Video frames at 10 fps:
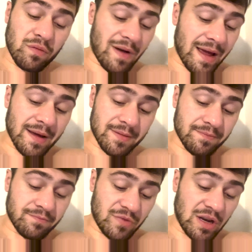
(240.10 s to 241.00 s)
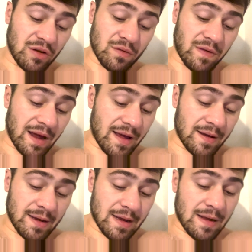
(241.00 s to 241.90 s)
fighter, really good fighter.
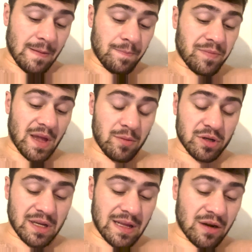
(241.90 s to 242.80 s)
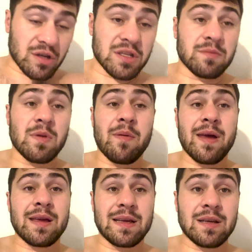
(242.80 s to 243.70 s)
I'm not saying that because he's my
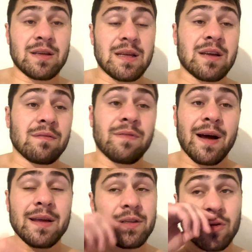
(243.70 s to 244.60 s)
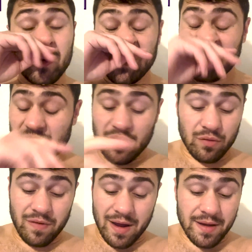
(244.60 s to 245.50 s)
mate. He can fight. He's good, a really good
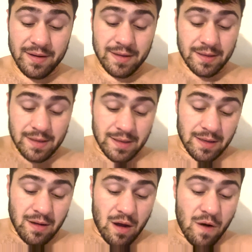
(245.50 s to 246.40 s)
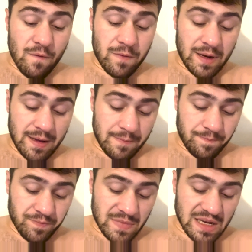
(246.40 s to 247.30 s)
fighter. Hopefully,
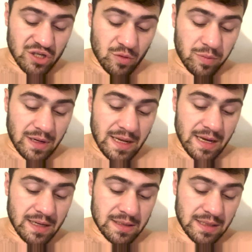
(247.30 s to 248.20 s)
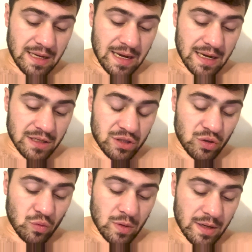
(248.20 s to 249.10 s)
next couple of years he gets
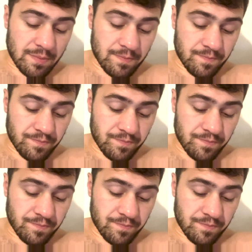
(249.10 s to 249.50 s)
to